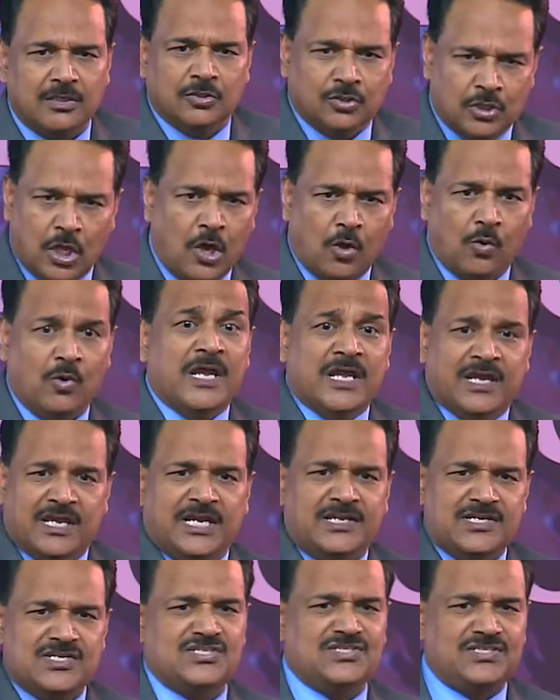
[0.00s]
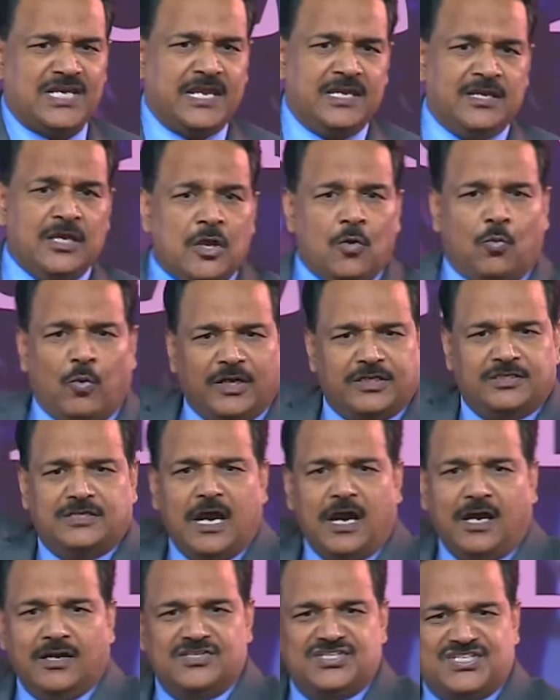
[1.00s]
No, it is saying what
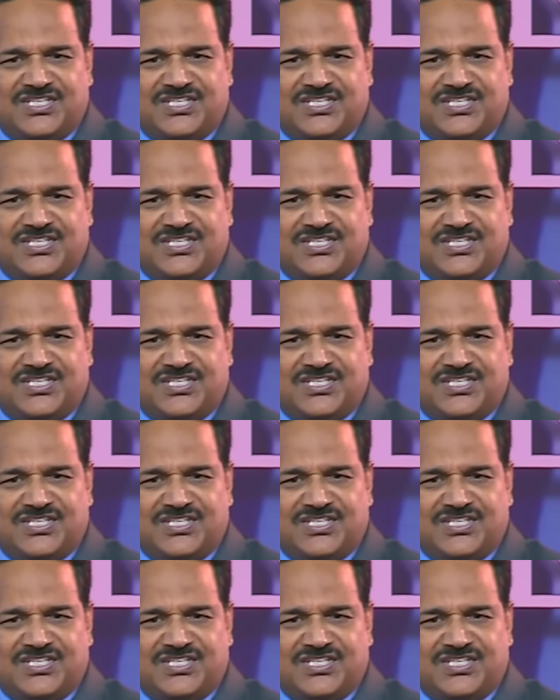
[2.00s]
God